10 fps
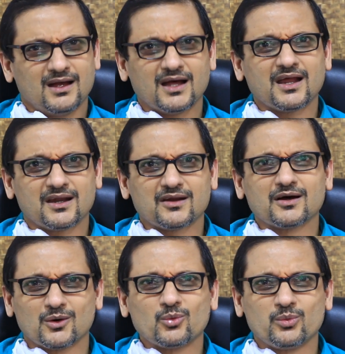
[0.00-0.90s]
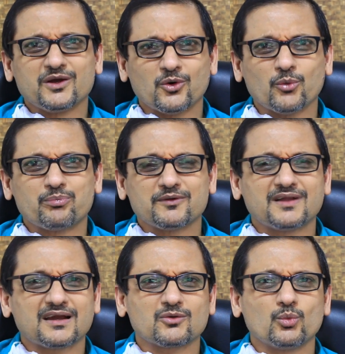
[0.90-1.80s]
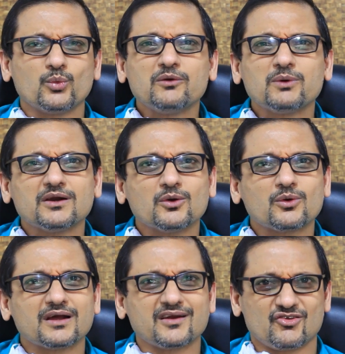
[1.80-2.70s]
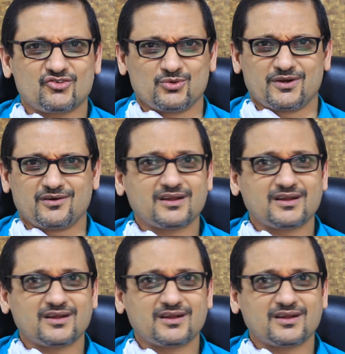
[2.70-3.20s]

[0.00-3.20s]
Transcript: And we hope that we will look at insulin,